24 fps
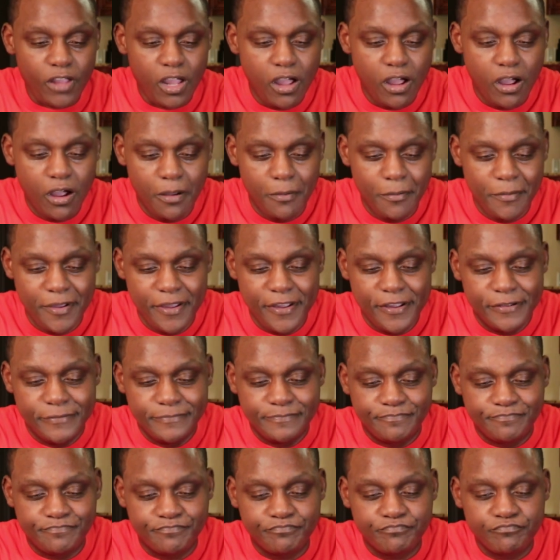Oh man.
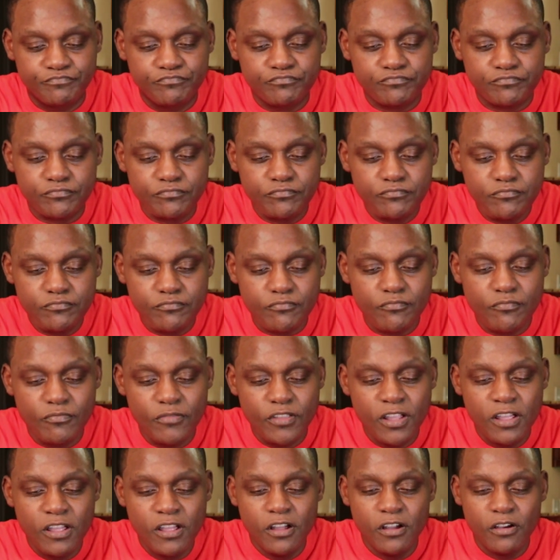
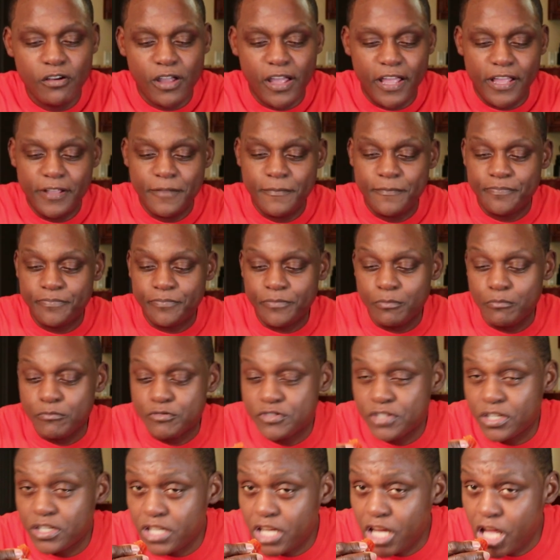Okay, I'm
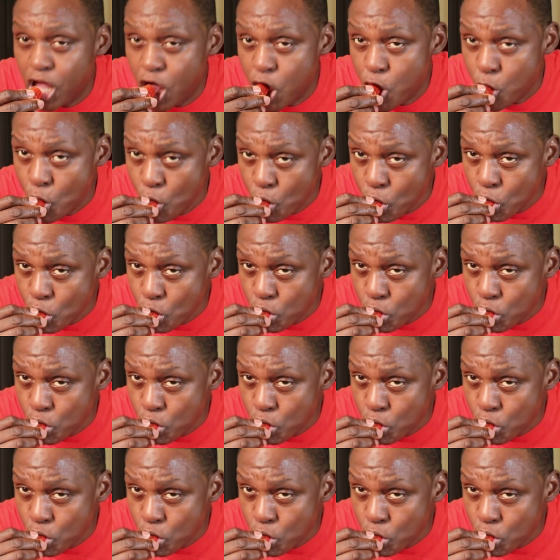sucking head.